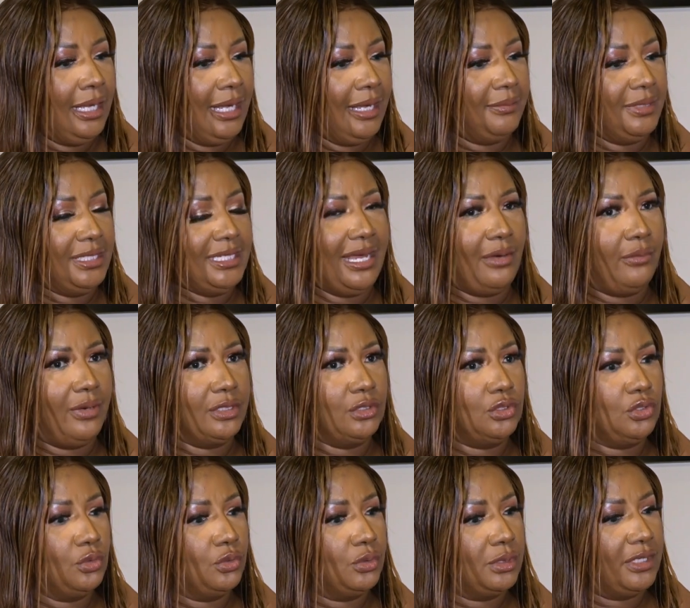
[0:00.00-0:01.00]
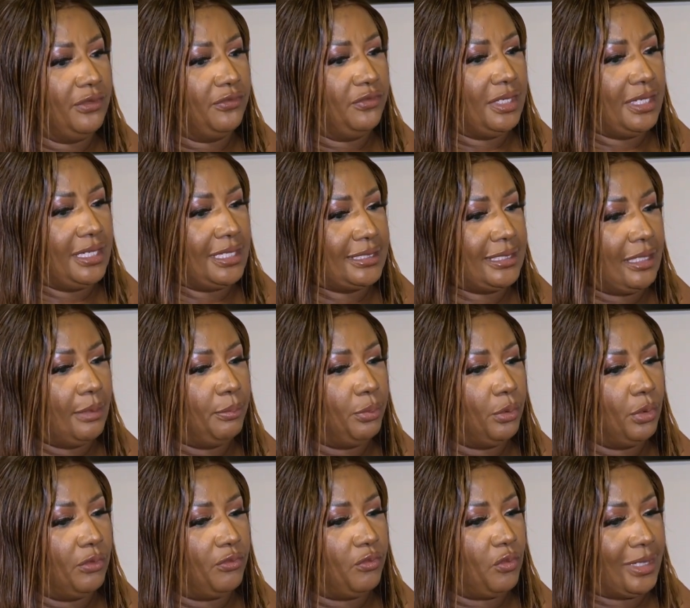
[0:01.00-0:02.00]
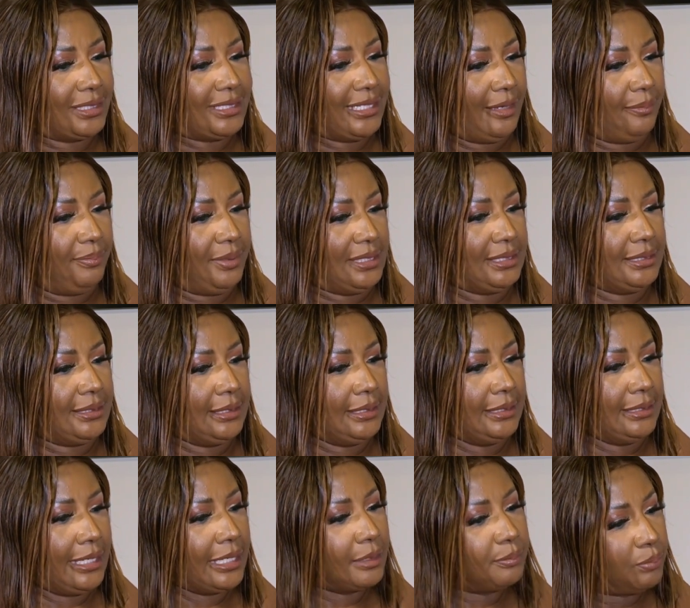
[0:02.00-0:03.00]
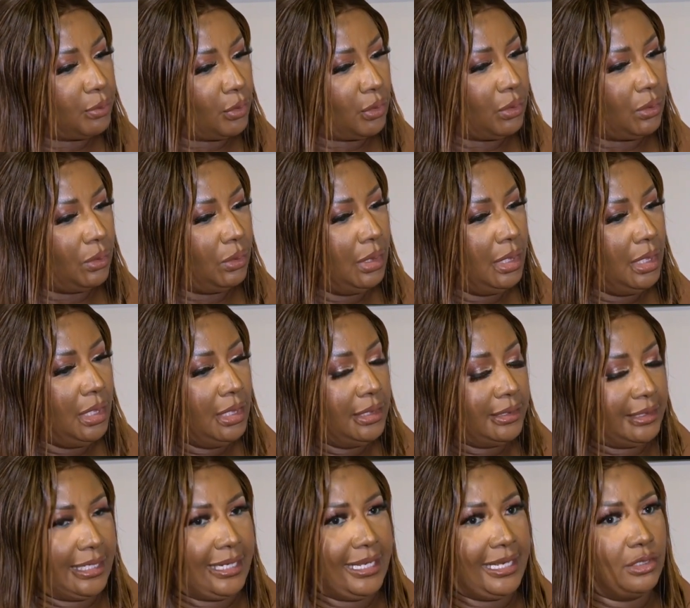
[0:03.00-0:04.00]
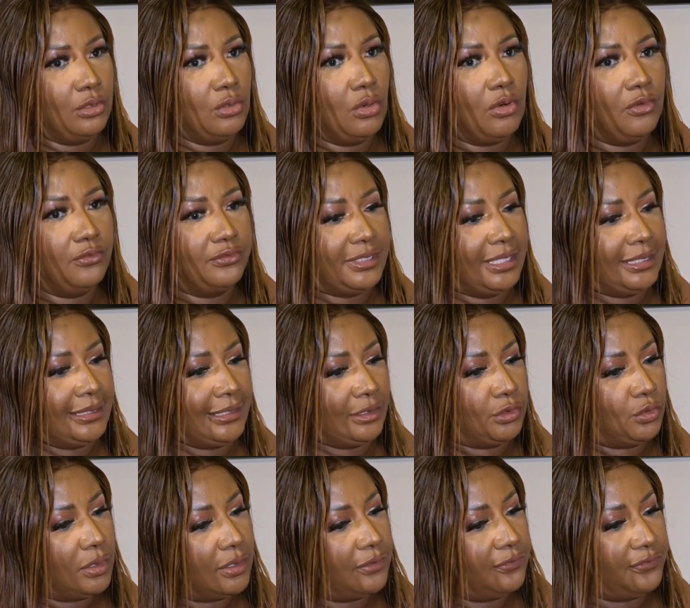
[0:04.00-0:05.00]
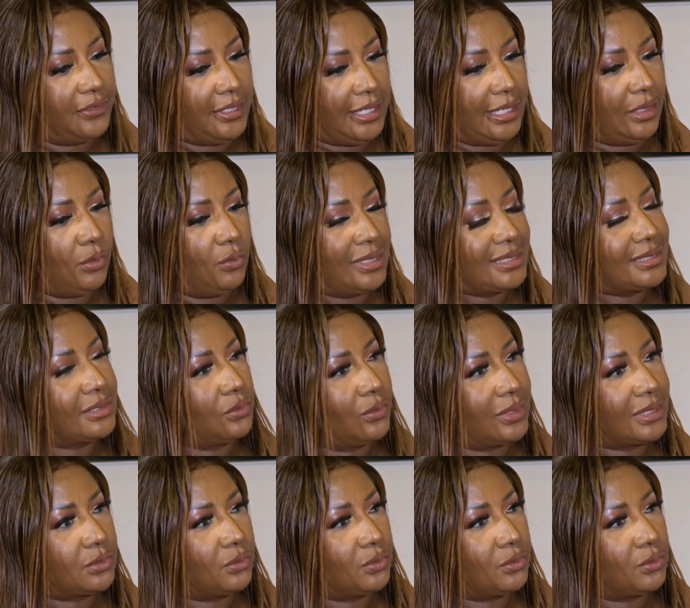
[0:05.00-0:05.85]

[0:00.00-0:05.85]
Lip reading: I mean, I want to give you an example of what happened in netball that I know of, that a 12-year was